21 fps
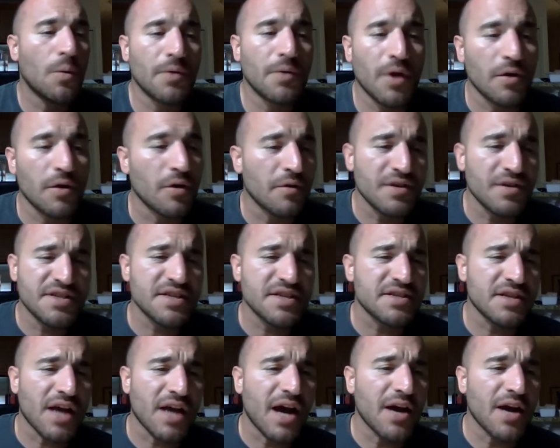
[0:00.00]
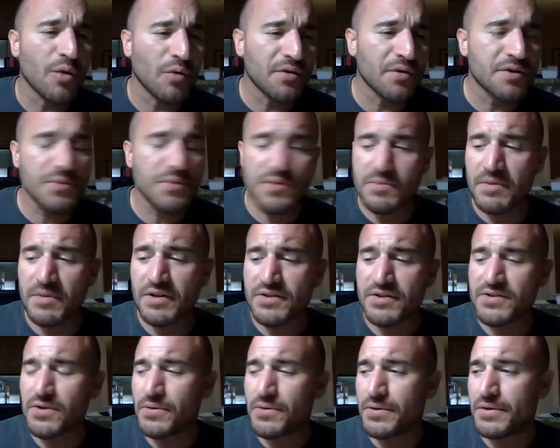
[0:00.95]
No. This isn't Iowa. This was
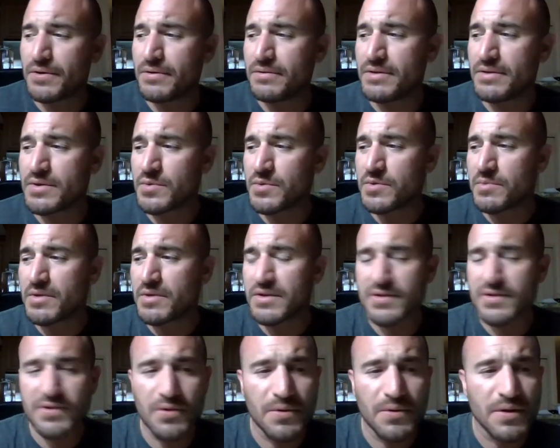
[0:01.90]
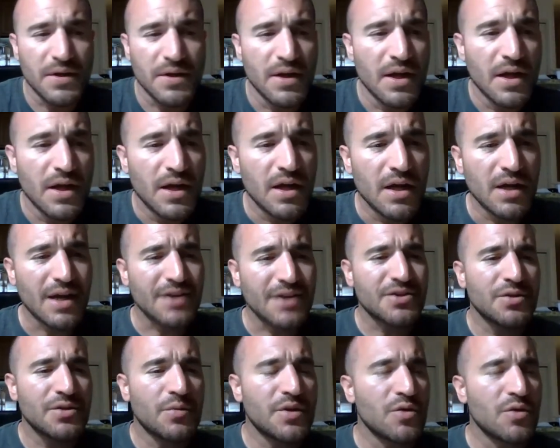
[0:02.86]
Minnesota. And
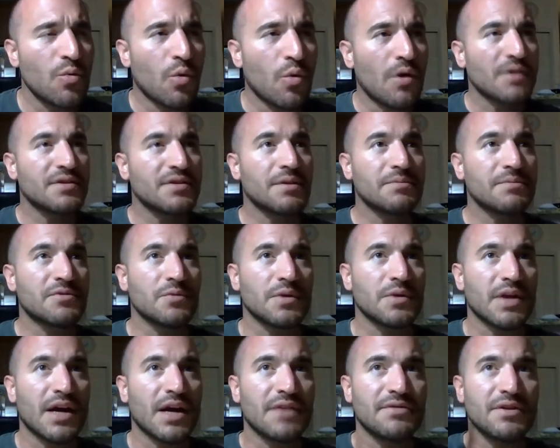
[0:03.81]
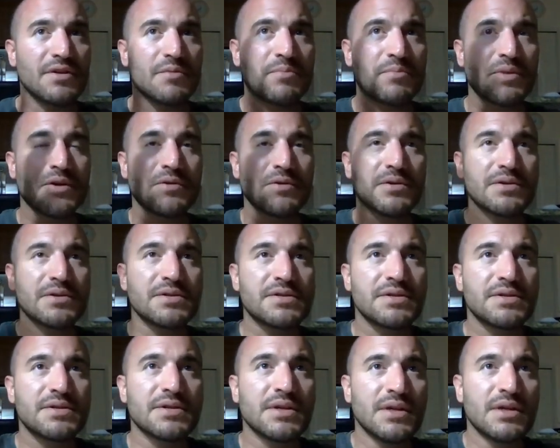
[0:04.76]
actually, when you walked up to it, it had the
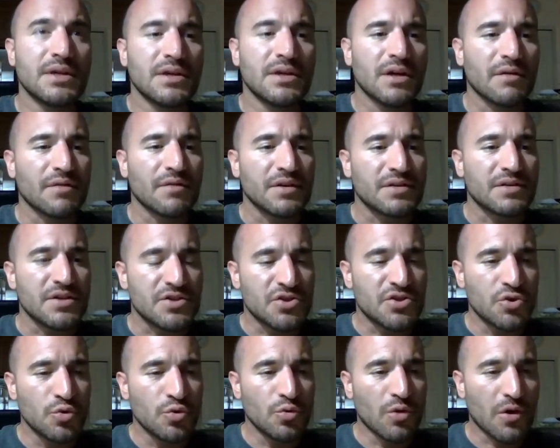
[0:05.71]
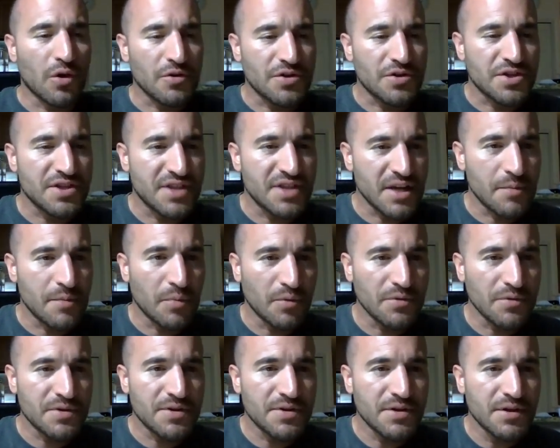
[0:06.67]
appearance of like these two large
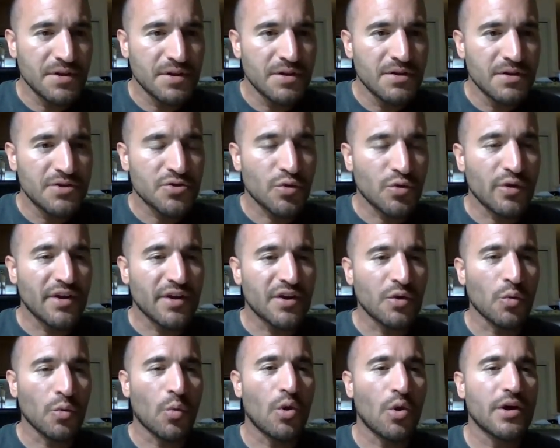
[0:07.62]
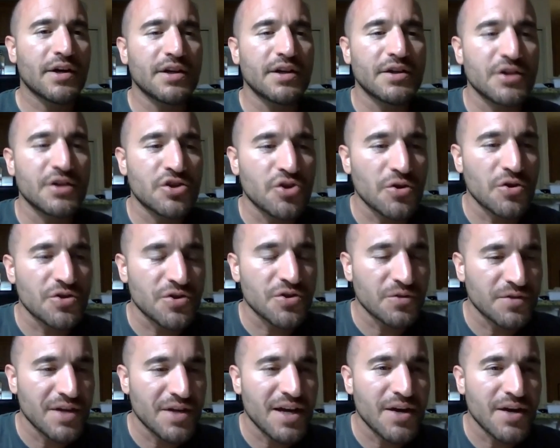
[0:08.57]
steeples, sort of like you walked into
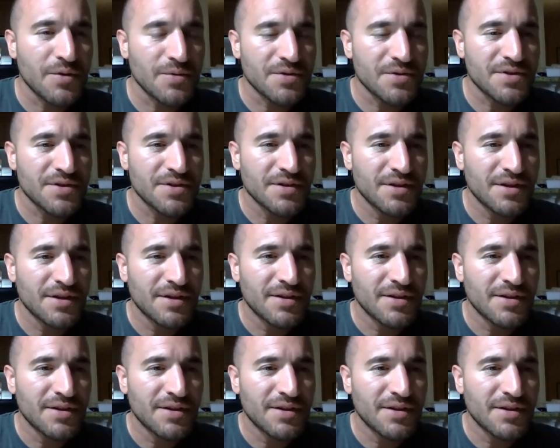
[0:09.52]
Churchill Downs.